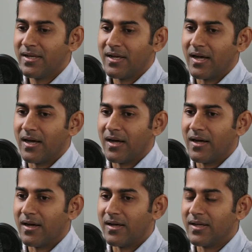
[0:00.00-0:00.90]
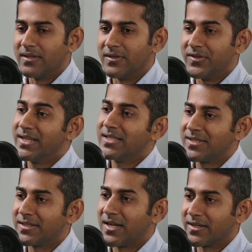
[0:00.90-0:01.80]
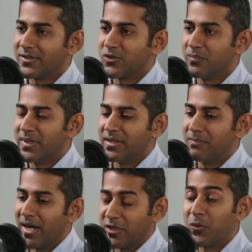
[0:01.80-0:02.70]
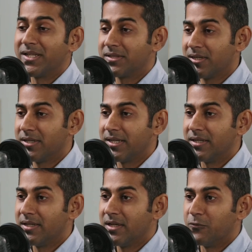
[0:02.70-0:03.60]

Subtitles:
the realistic target should be by 2030,